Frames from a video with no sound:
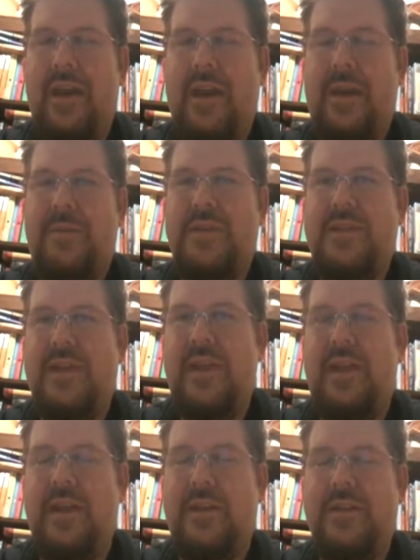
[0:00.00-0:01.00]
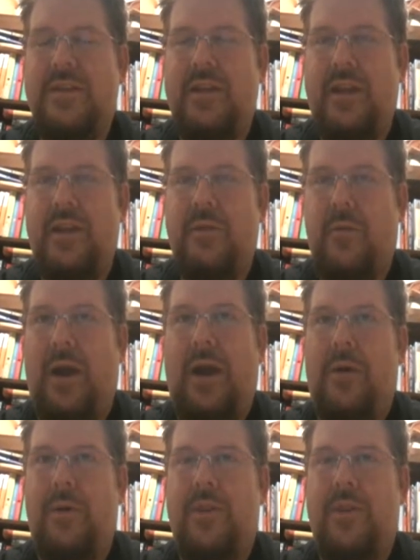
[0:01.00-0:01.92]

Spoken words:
And I'm seeing it as like, wow.